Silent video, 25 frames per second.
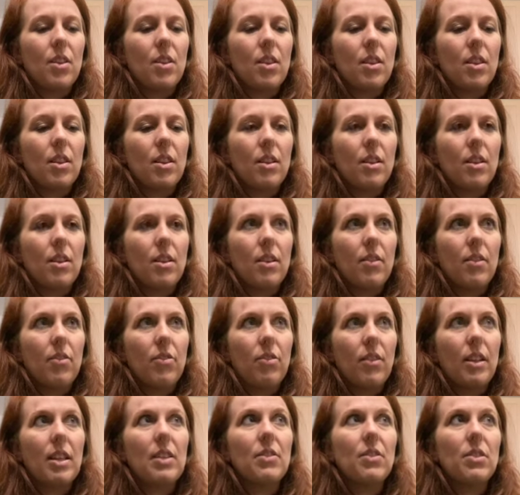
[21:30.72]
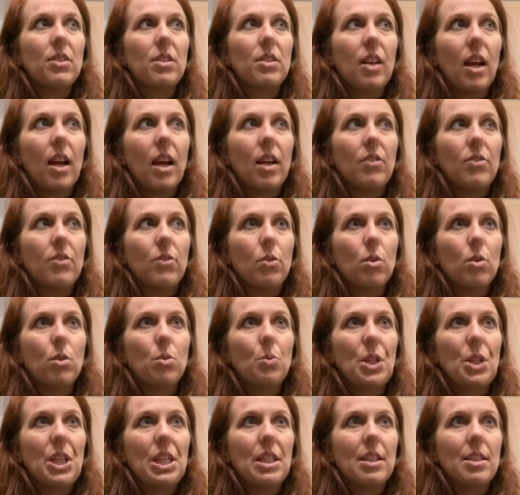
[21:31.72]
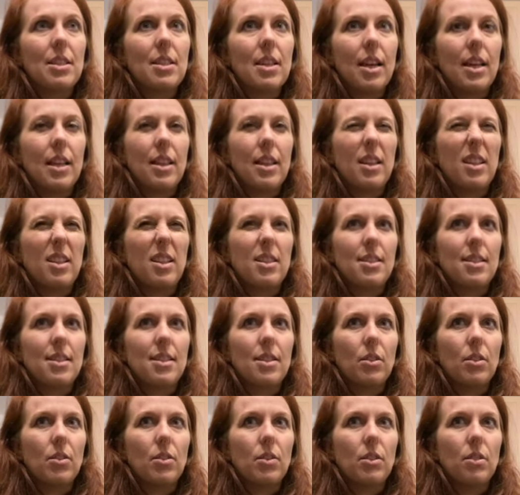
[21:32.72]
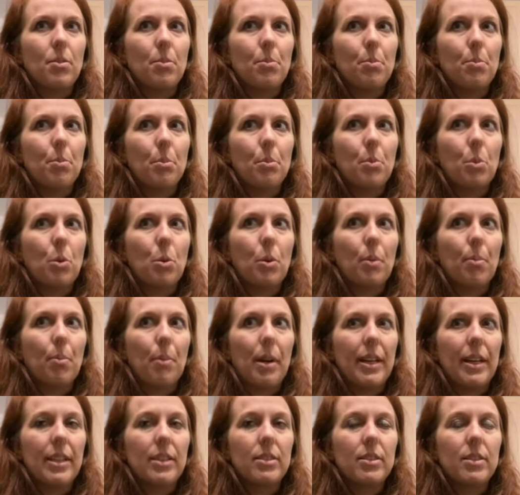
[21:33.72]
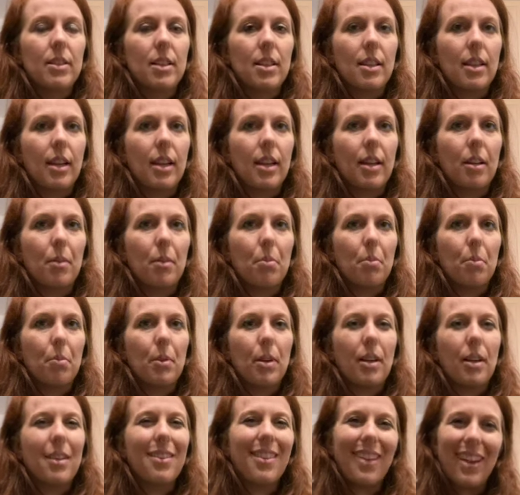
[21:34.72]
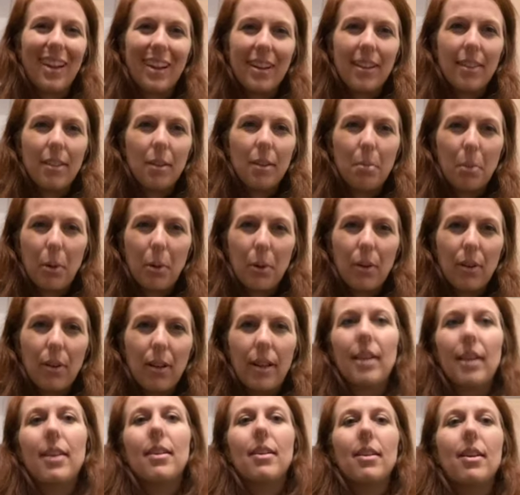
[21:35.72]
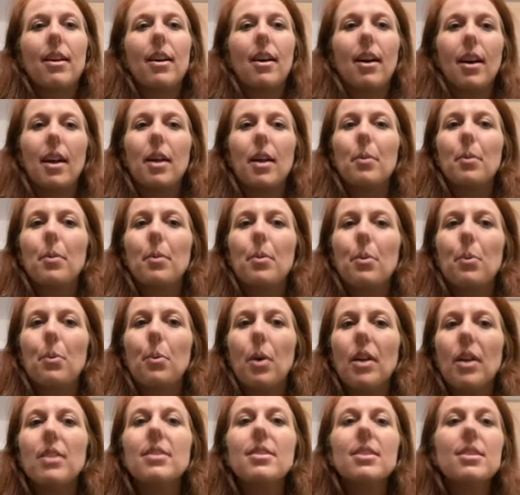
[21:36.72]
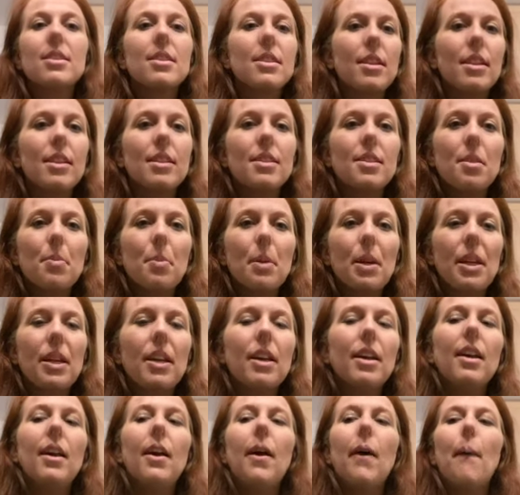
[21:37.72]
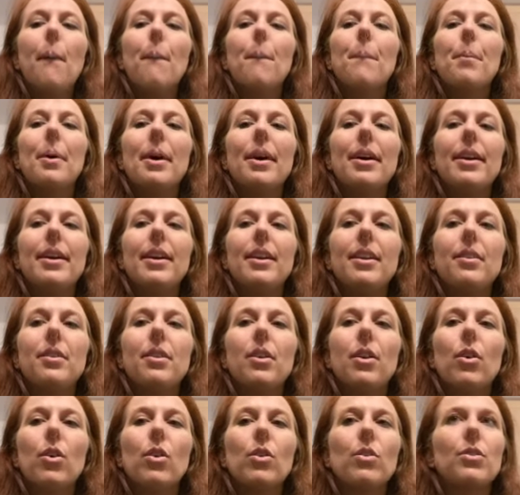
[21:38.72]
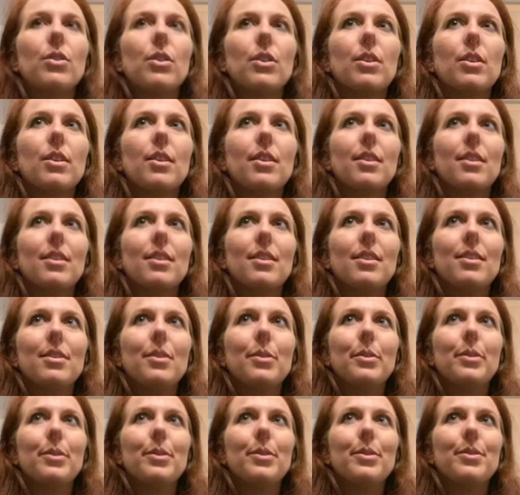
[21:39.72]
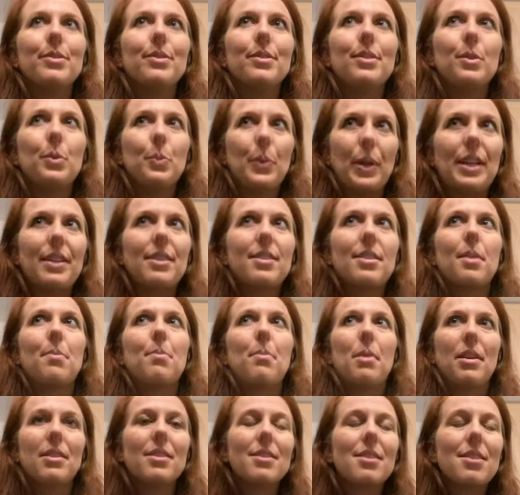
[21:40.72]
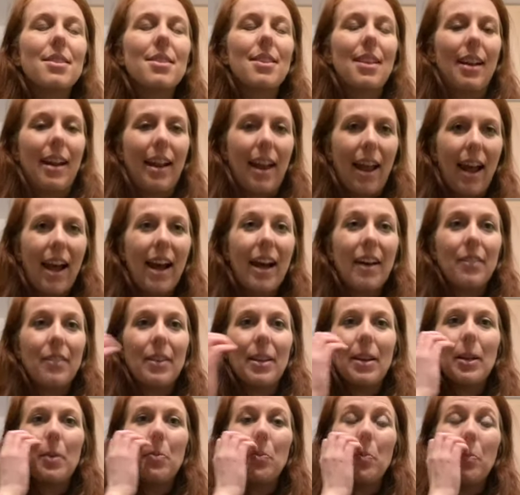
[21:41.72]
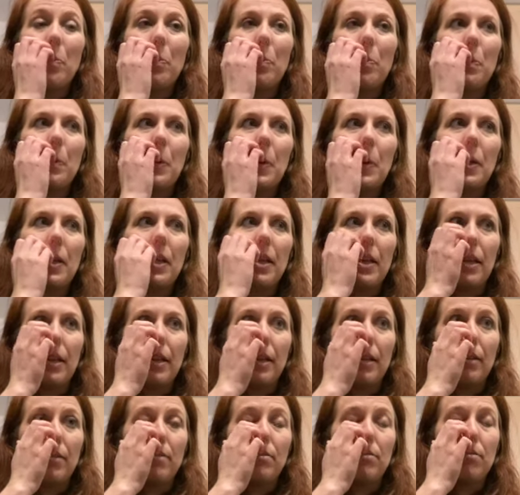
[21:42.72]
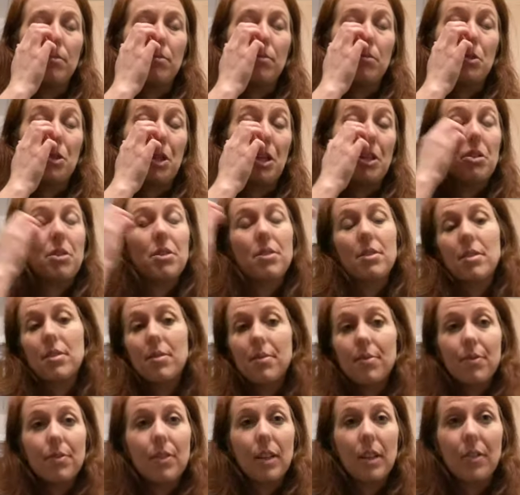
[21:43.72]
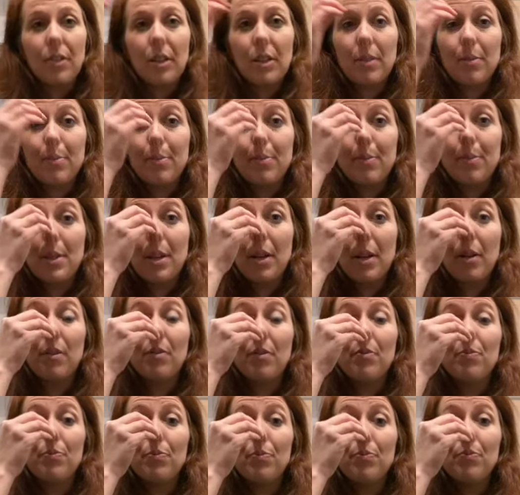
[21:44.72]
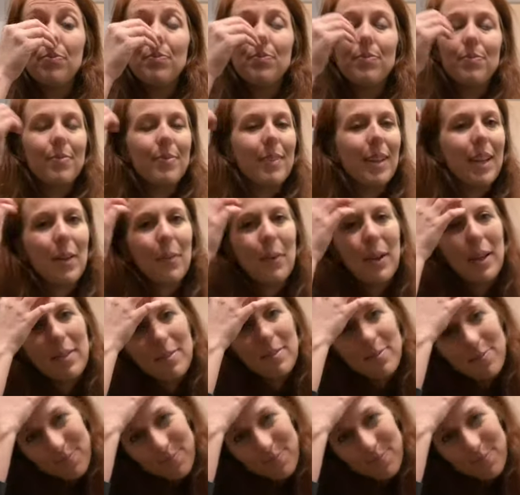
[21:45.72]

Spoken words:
the flavor at 4 weeks, I think, is still more mild than I like I want it to be. But over the weeks and months that I have it, it changes flavor. So anyway,